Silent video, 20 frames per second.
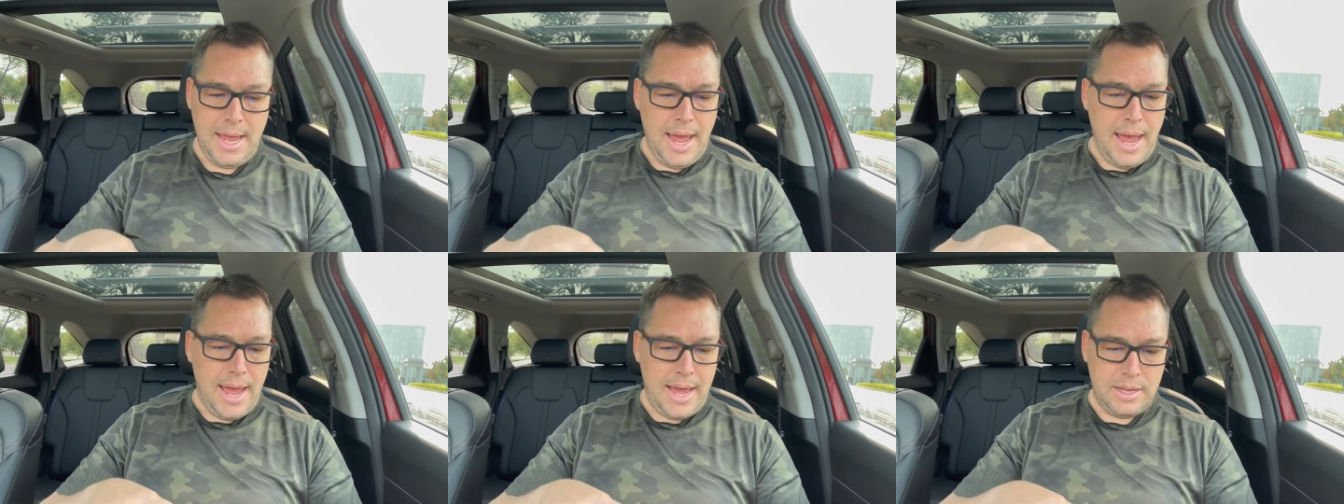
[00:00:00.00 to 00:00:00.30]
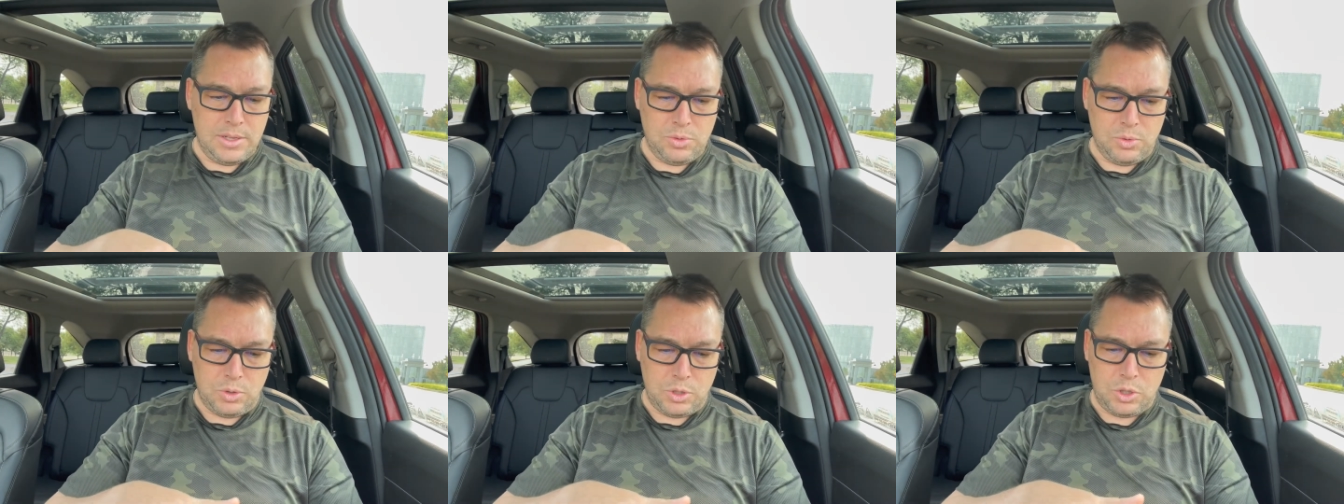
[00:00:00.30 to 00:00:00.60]

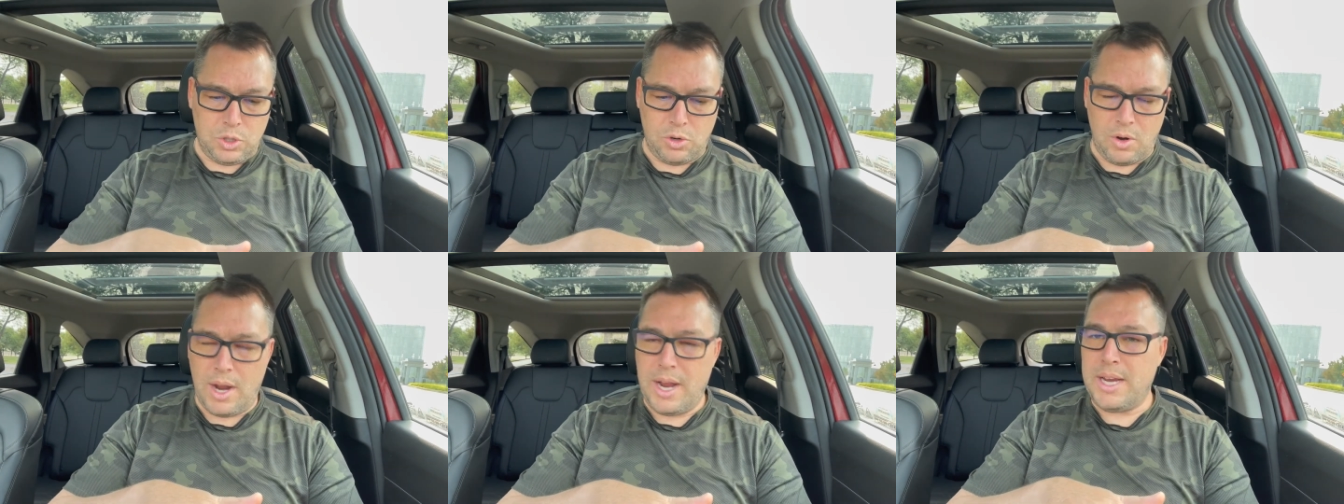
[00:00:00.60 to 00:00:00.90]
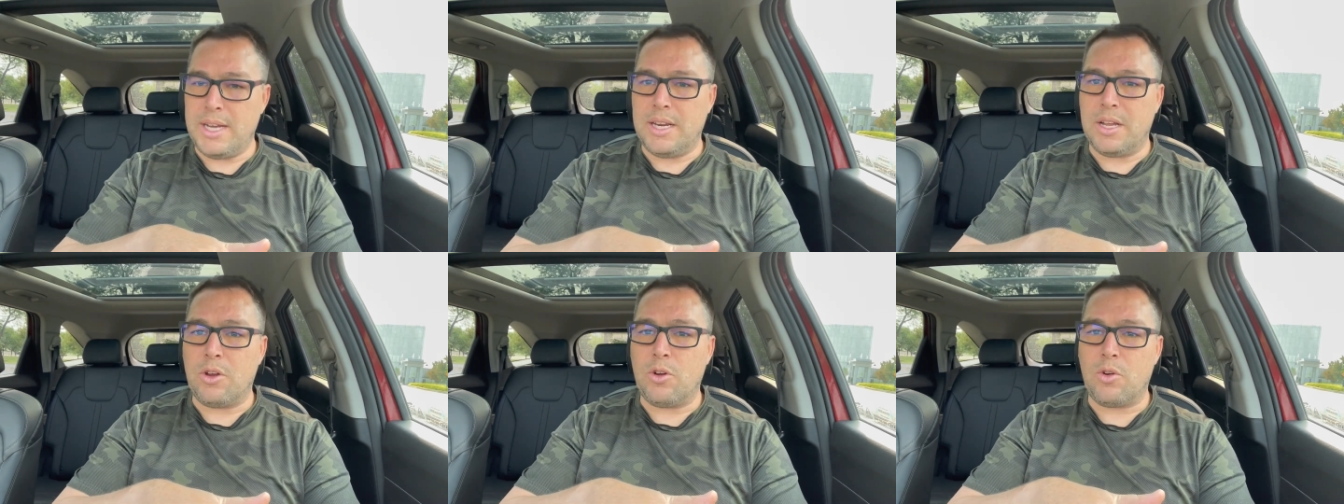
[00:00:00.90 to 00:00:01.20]
as we're
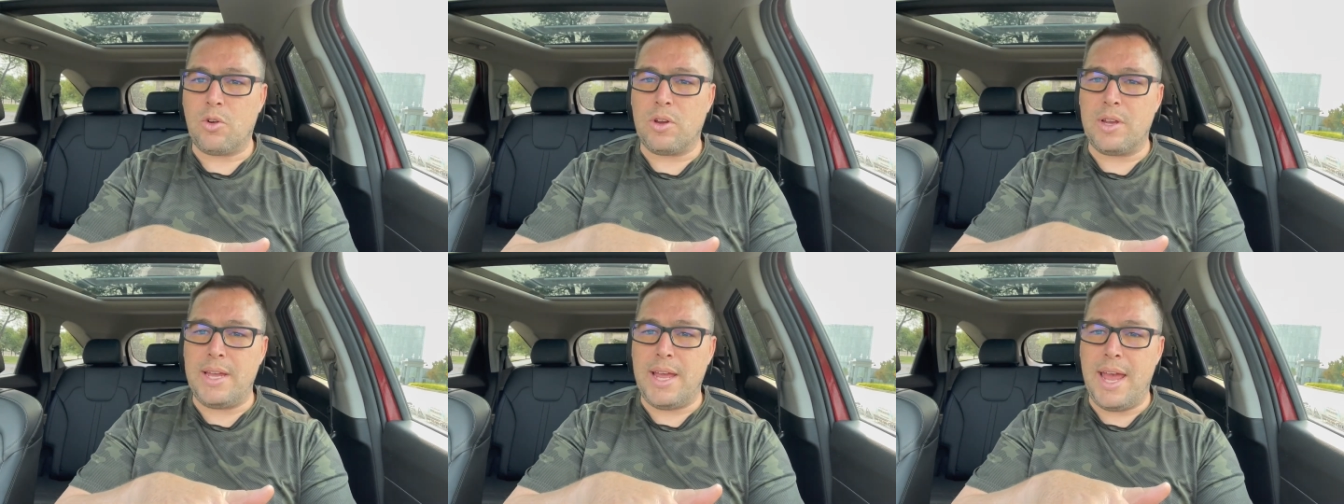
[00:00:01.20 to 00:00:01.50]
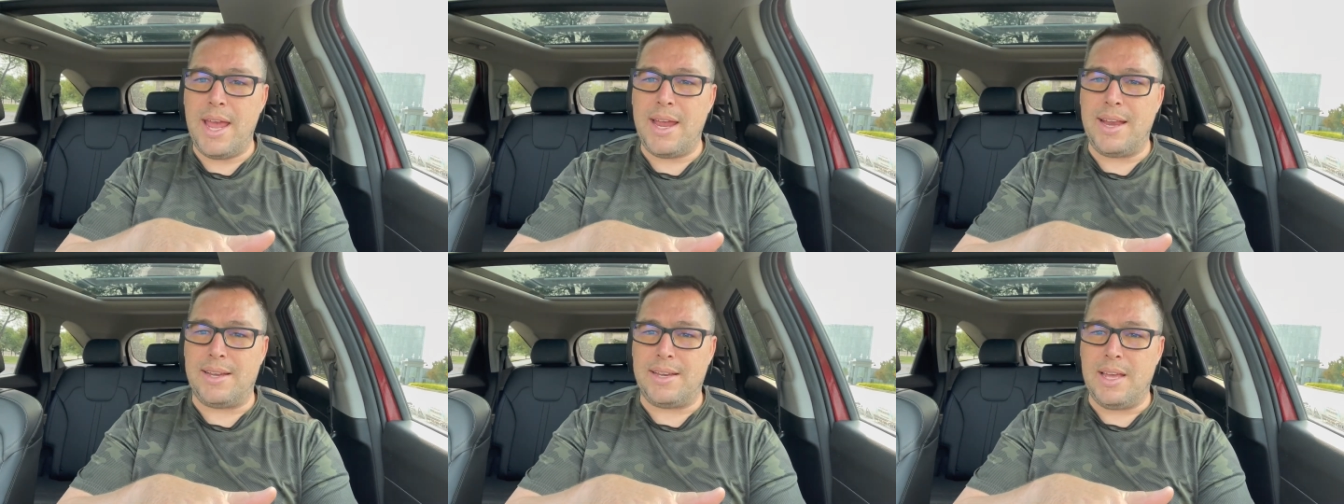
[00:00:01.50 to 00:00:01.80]
trying to
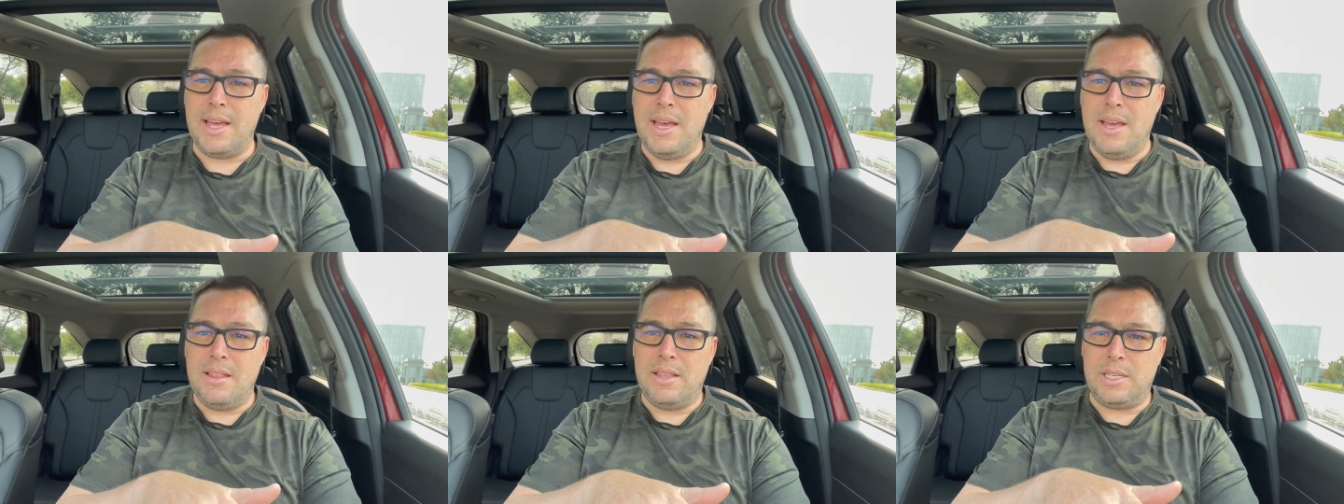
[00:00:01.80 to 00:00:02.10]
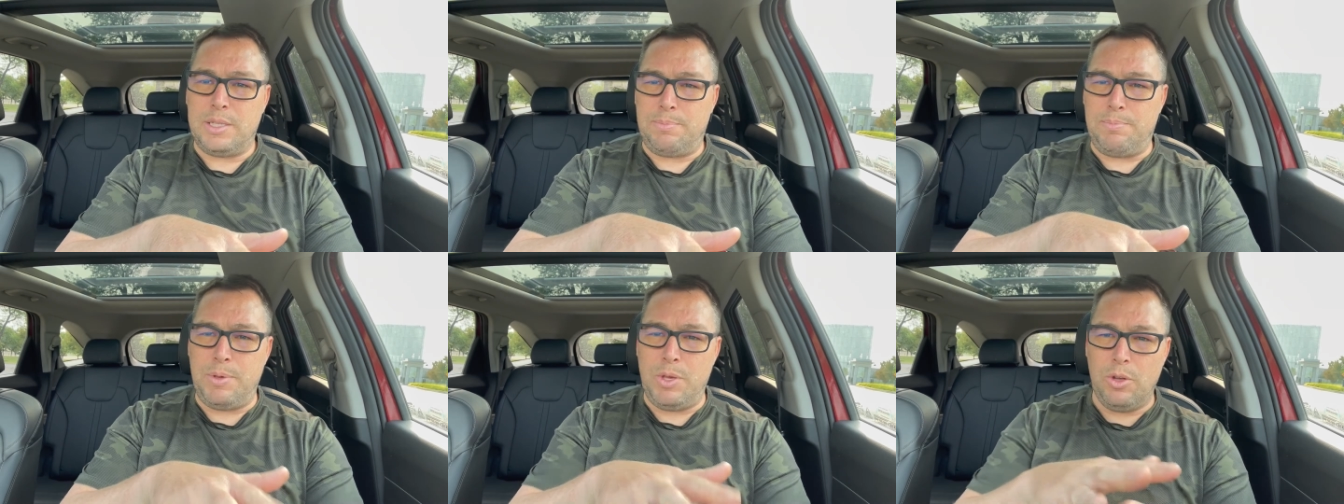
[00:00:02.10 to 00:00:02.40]
create
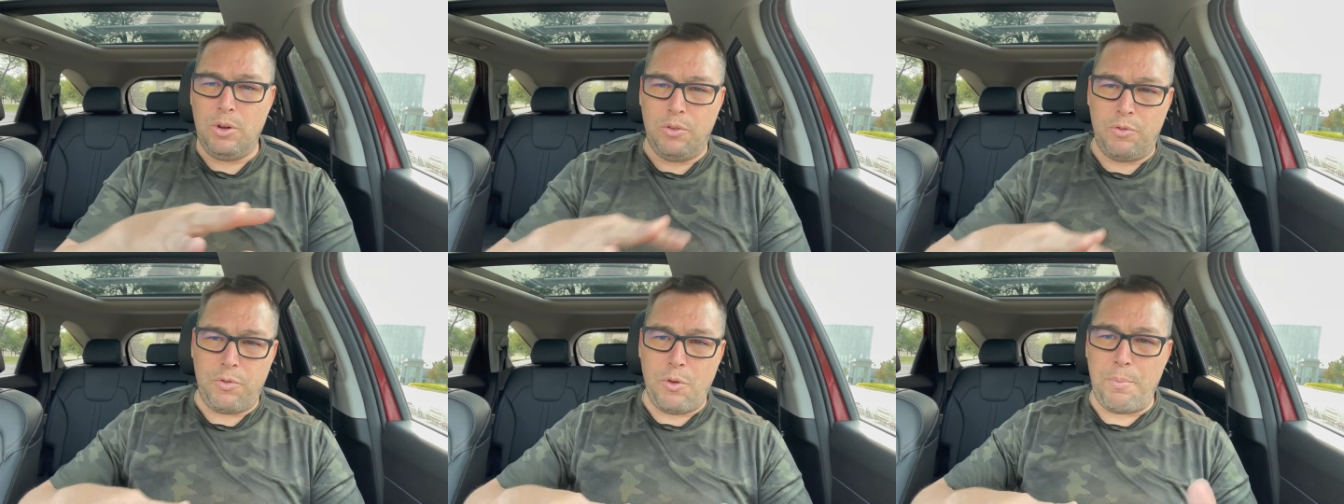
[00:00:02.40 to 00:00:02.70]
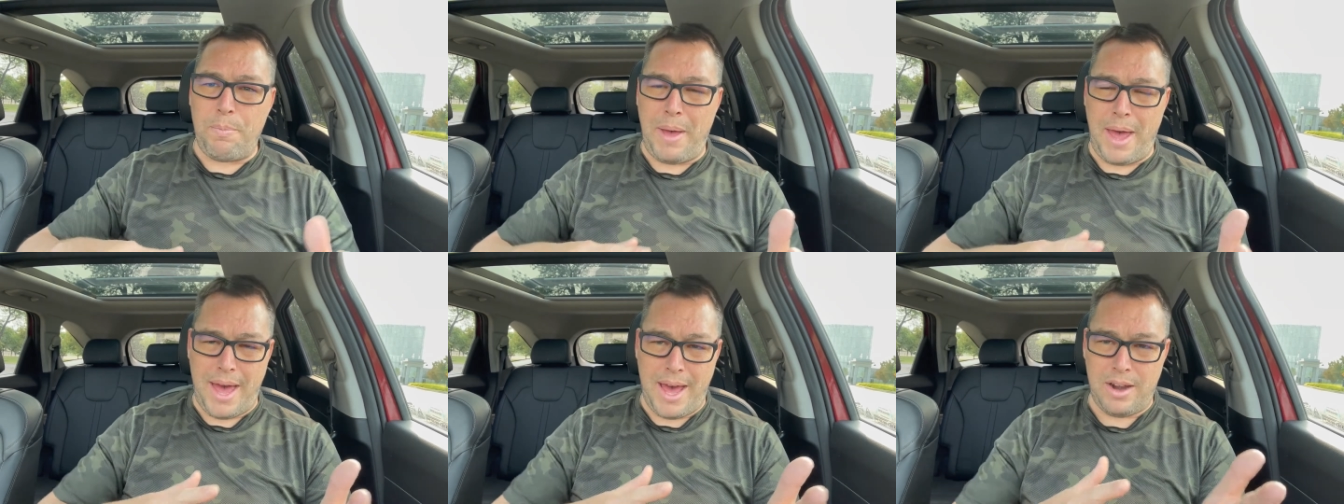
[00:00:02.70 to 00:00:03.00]
this beautiful
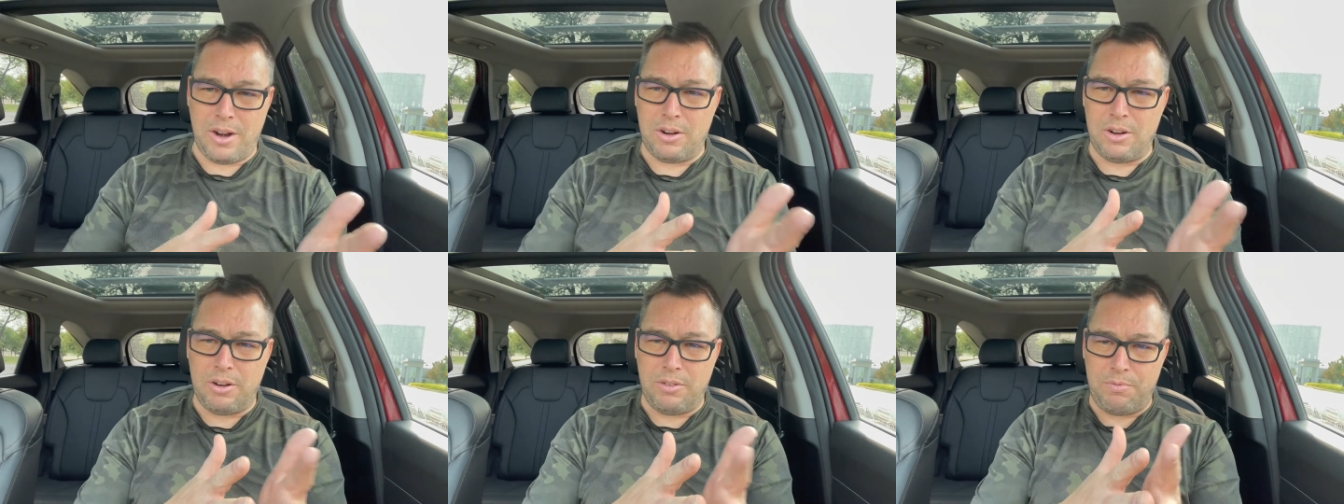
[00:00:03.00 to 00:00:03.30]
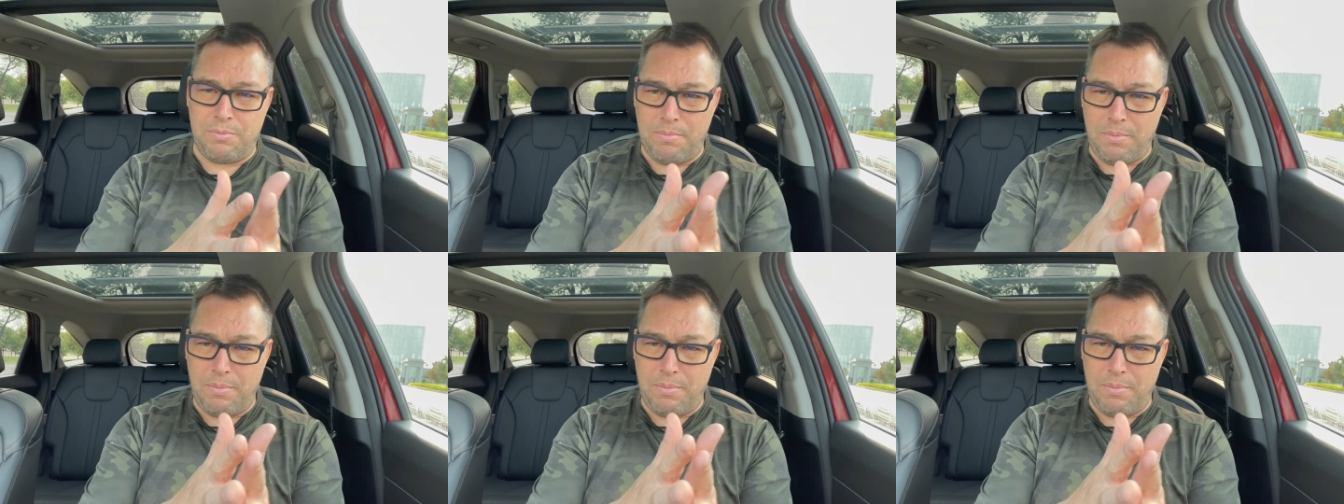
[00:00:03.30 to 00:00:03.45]
pattern of